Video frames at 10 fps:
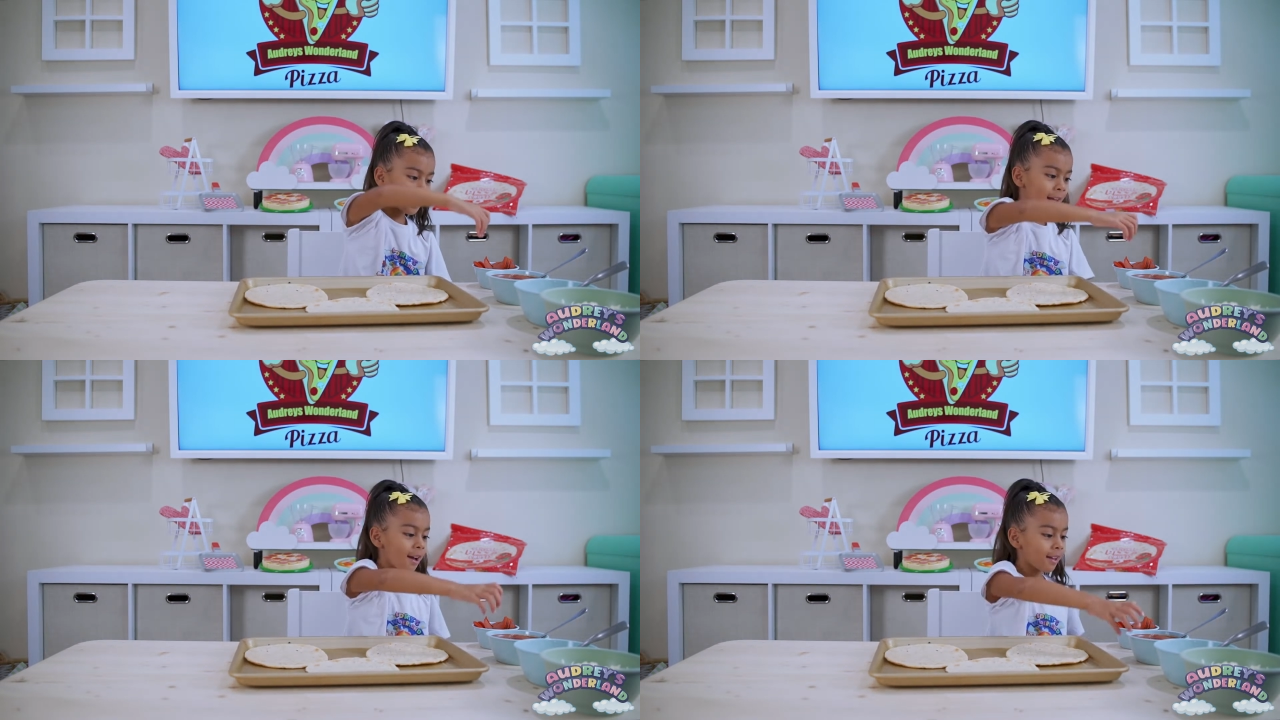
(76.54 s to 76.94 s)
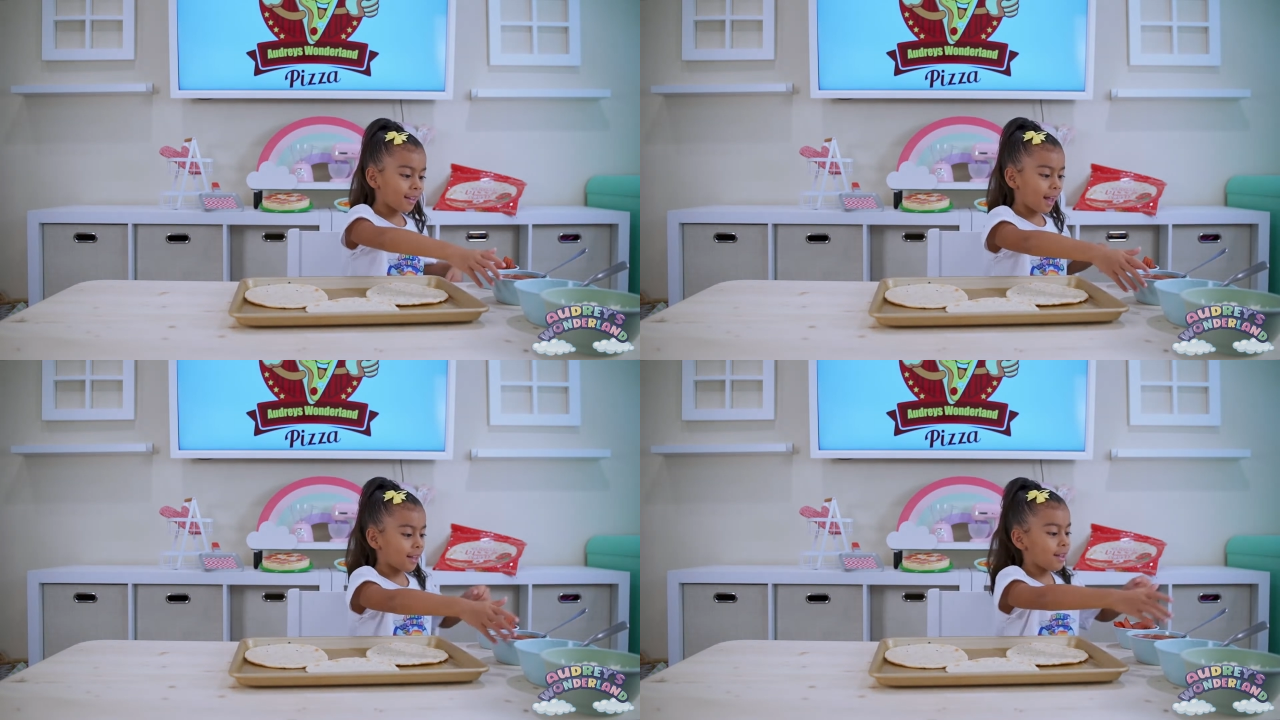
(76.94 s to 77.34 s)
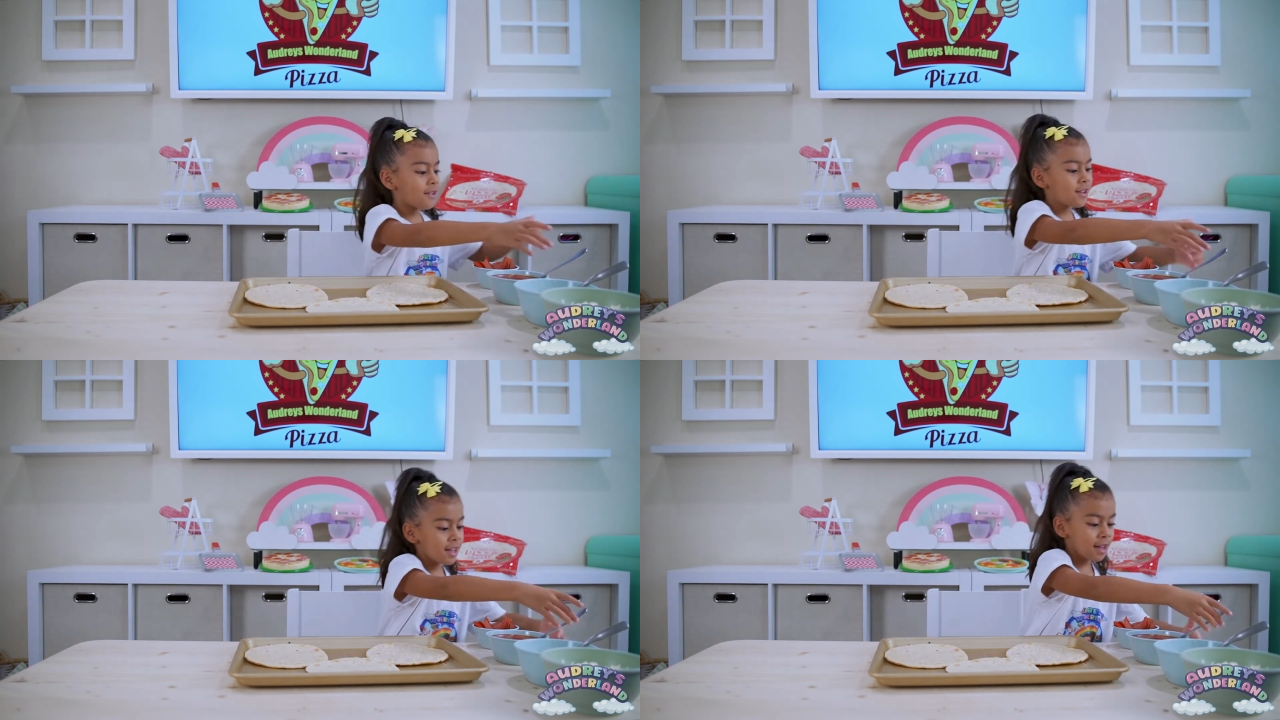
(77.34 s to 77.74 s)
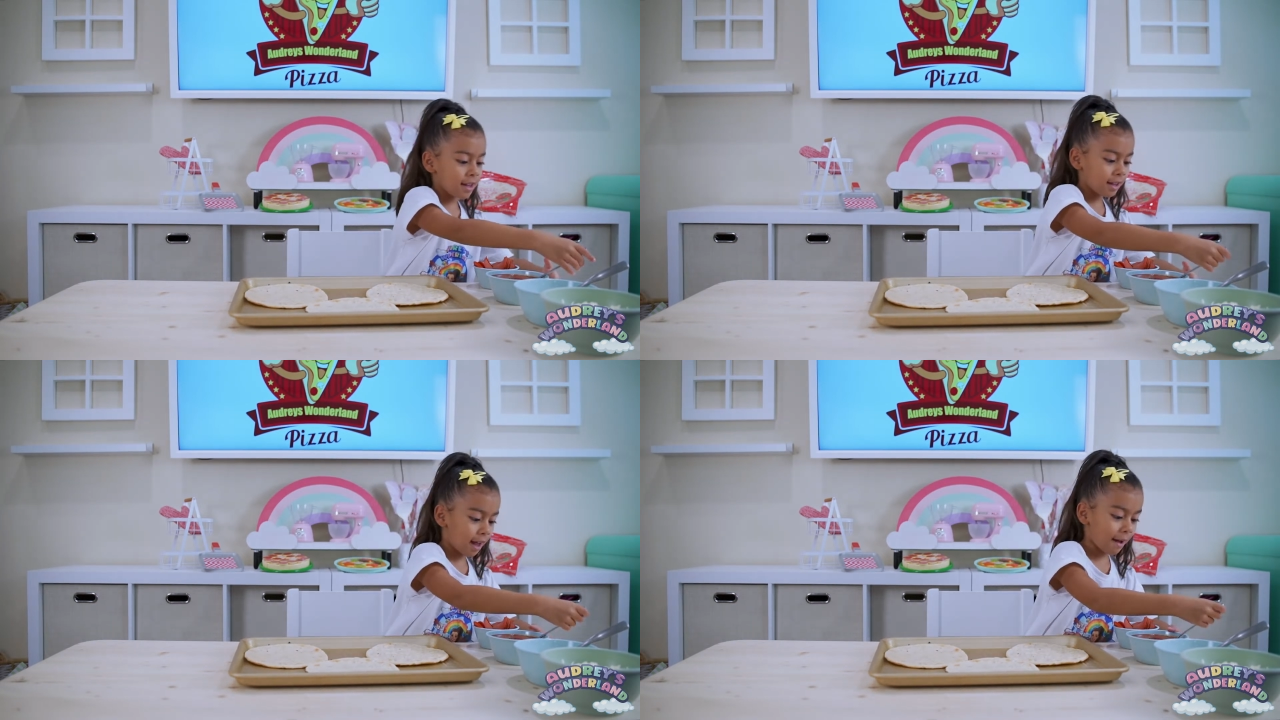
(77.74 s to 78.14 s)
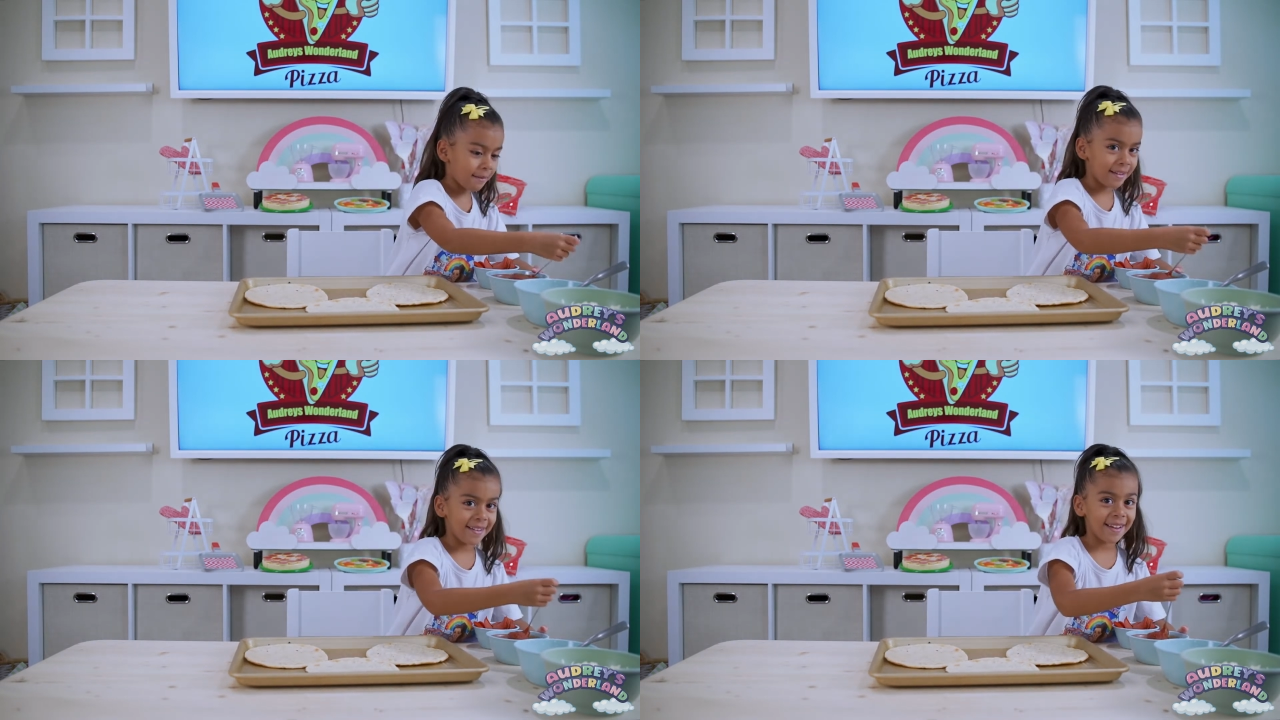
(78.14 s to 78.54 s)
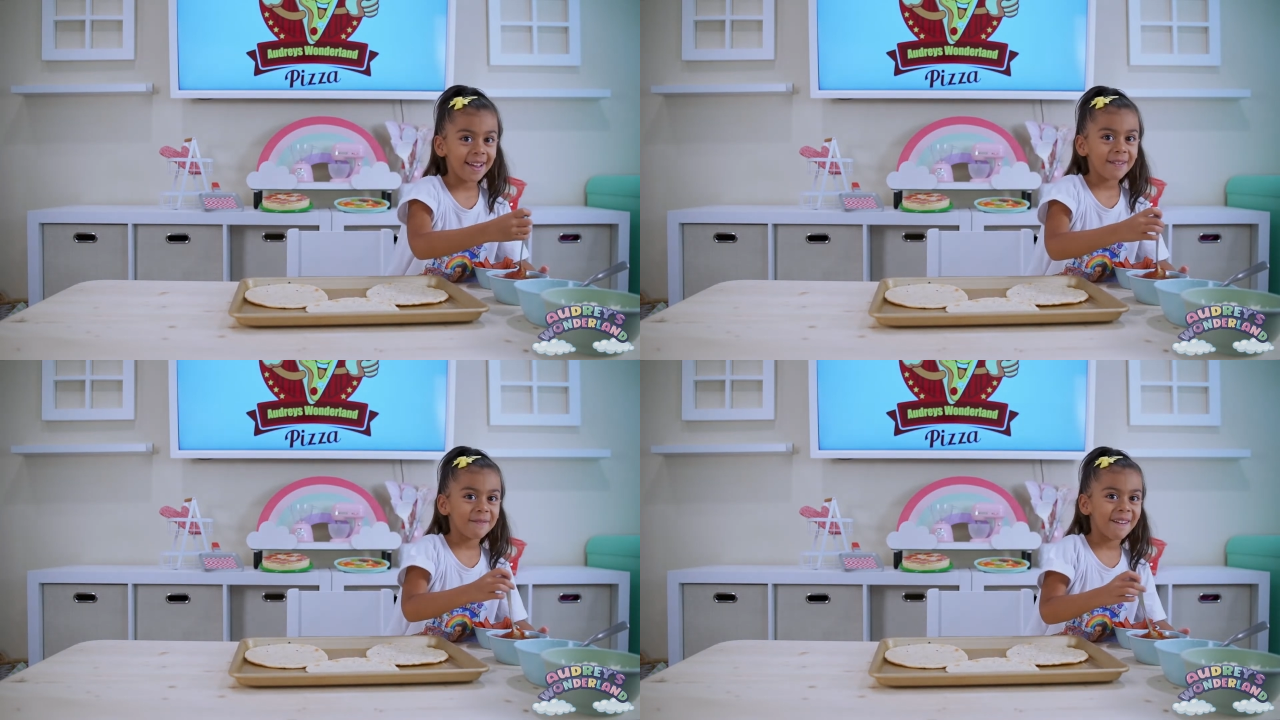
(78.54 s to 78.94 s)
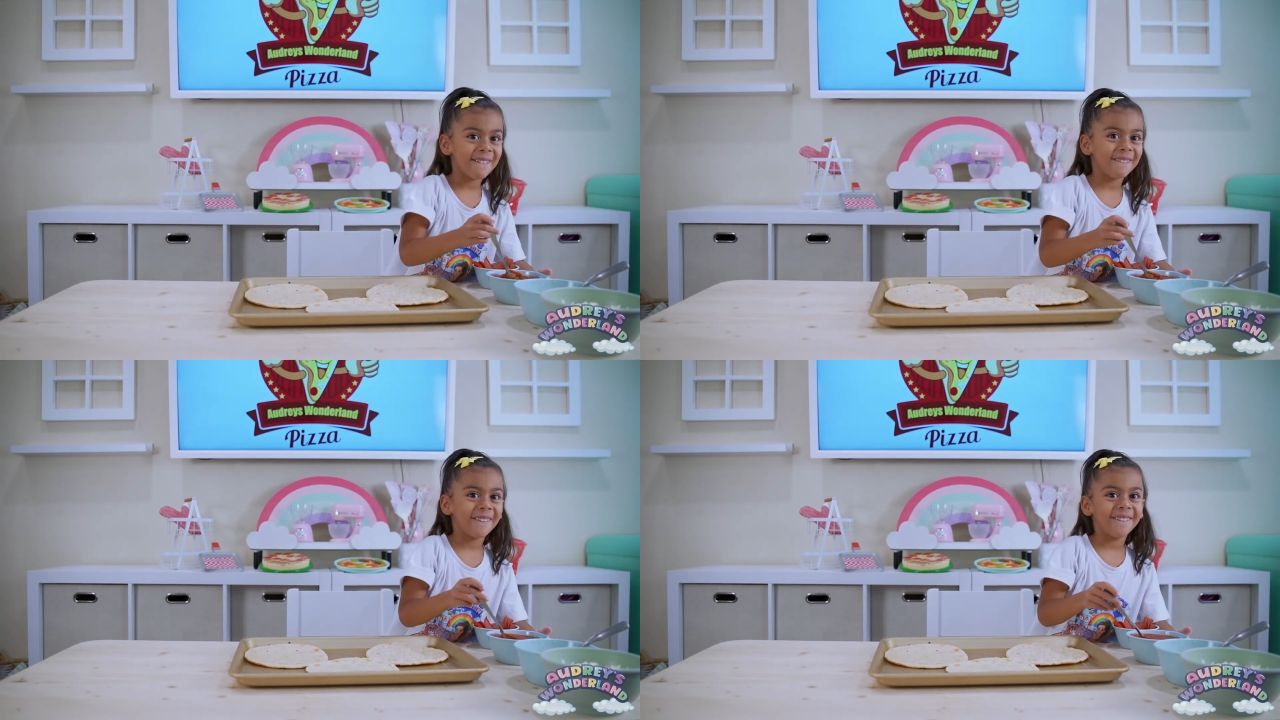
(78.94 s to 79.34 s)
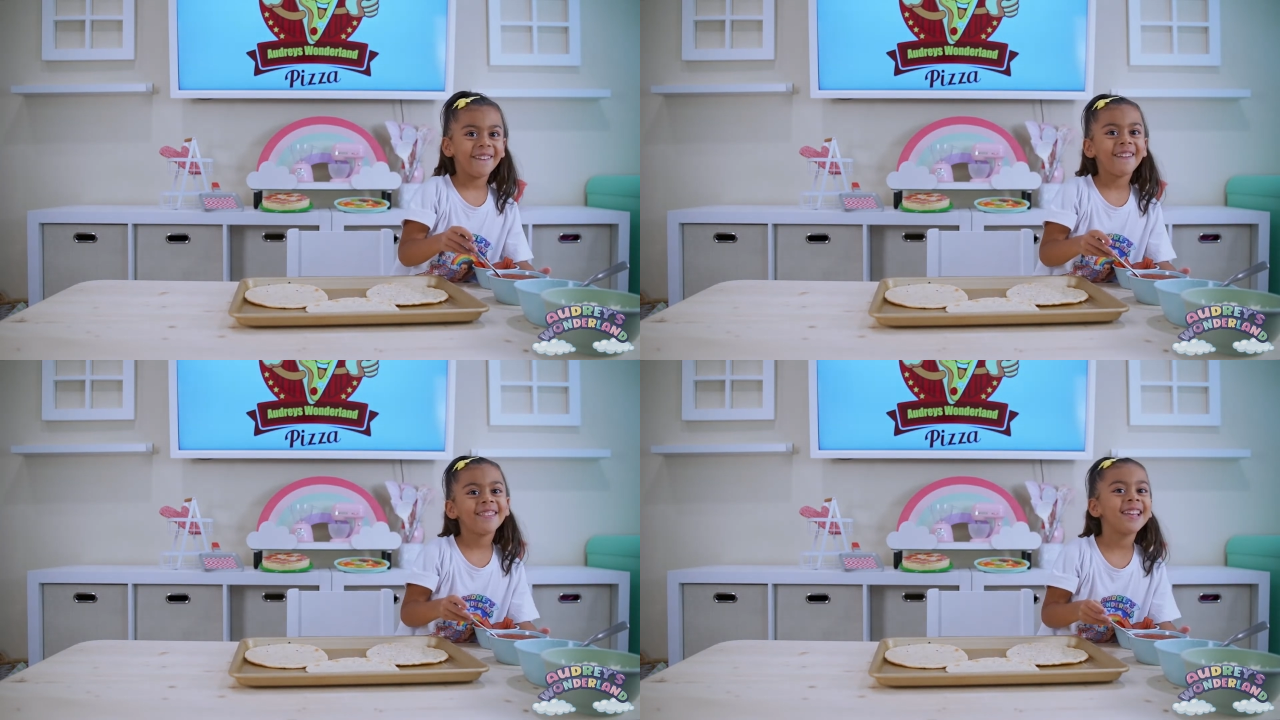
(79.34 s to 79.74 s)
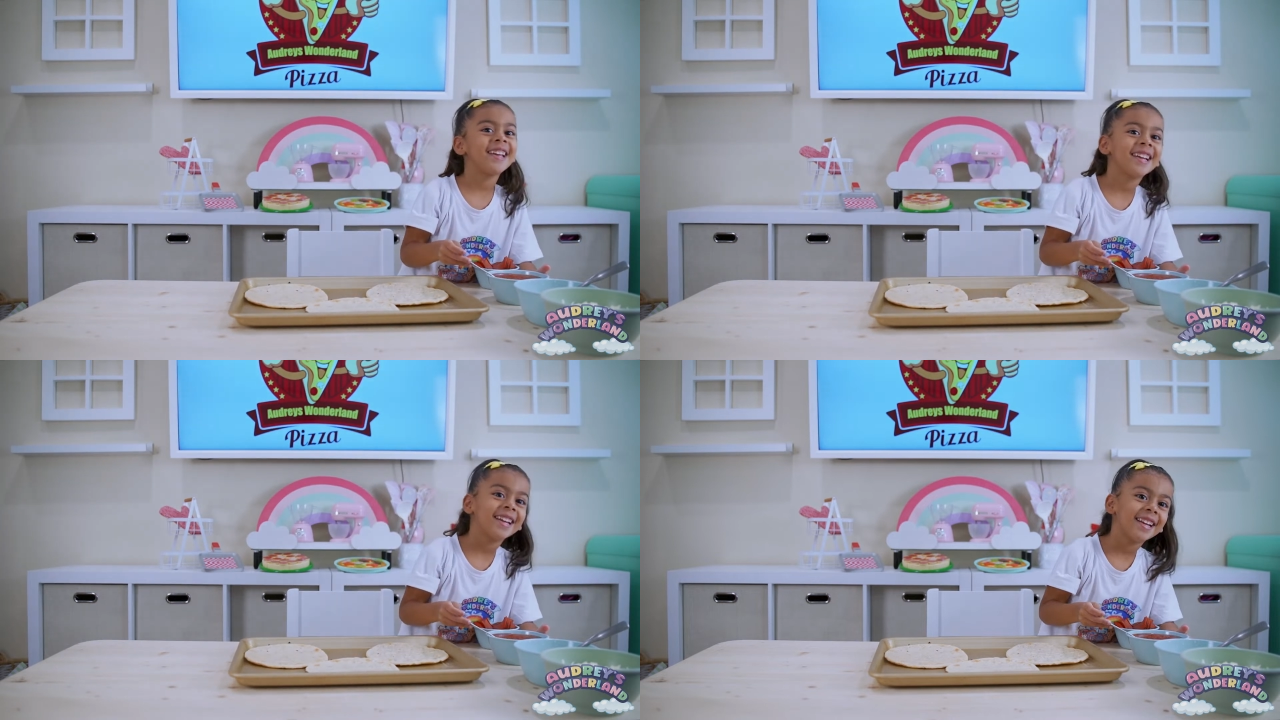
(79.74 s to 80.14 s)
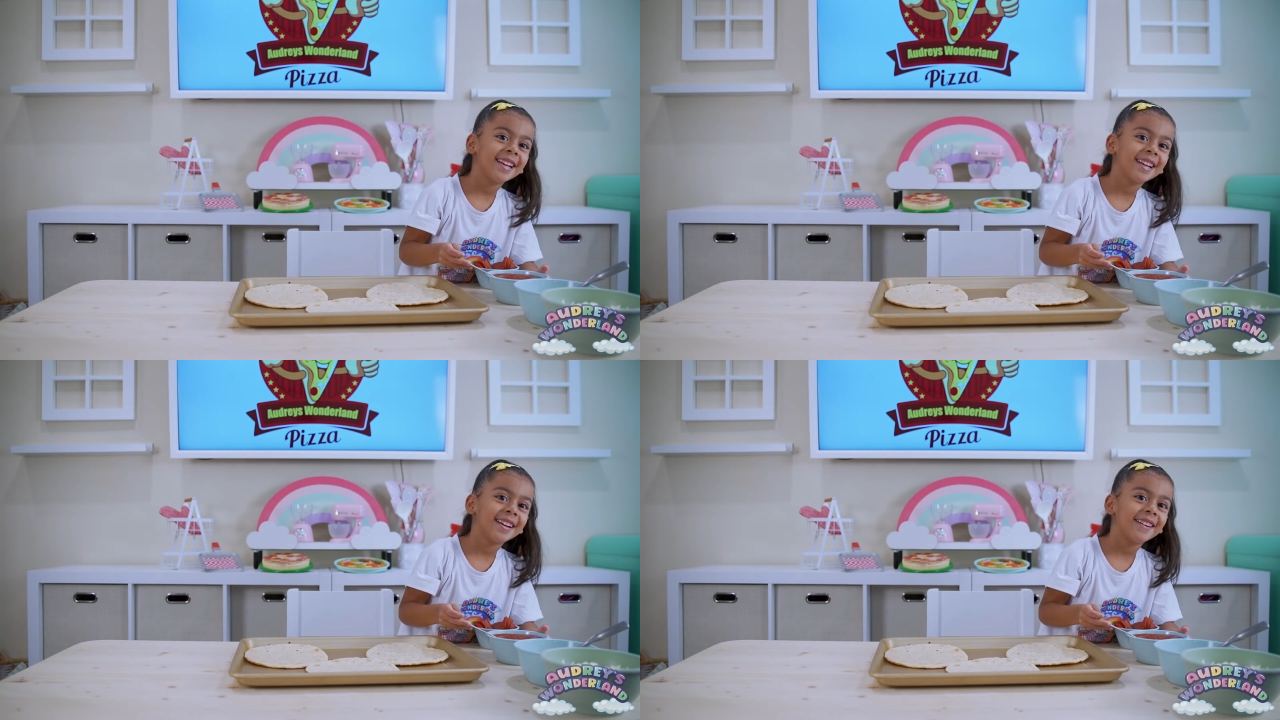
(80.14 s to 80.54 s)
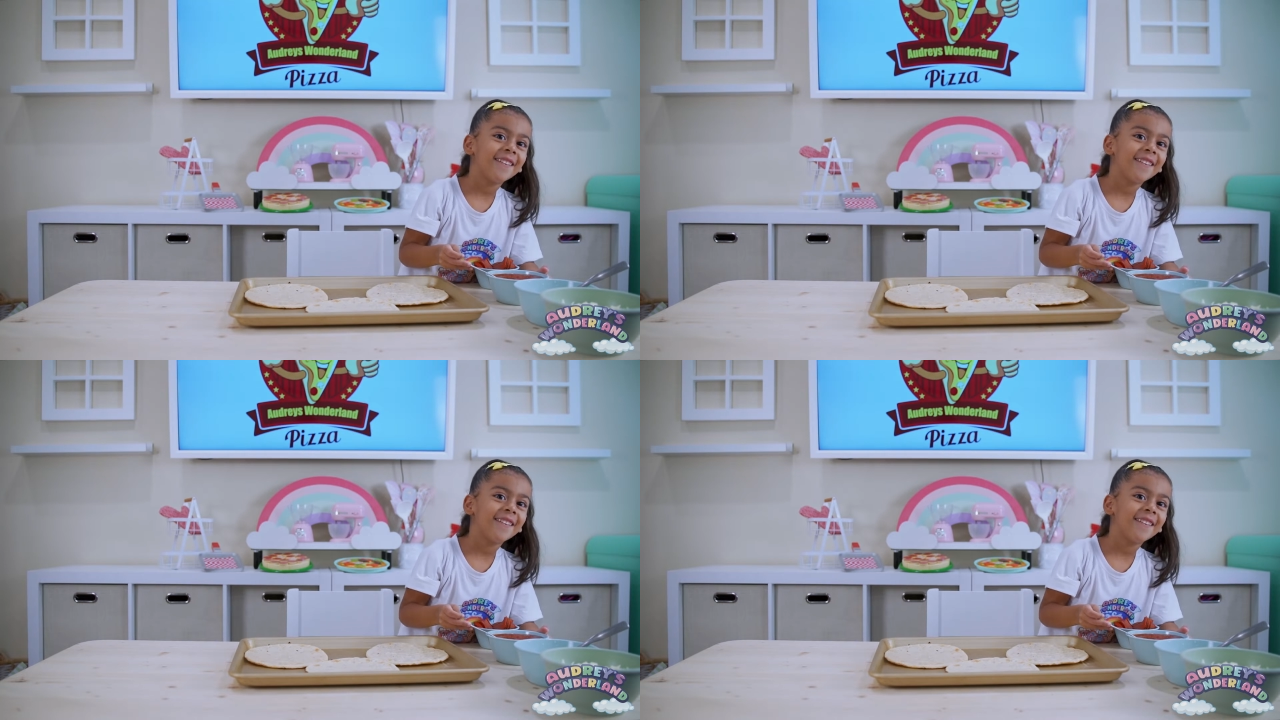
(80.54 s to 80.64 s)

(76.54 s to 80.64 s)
now let's add the cheese. I need pepperoni.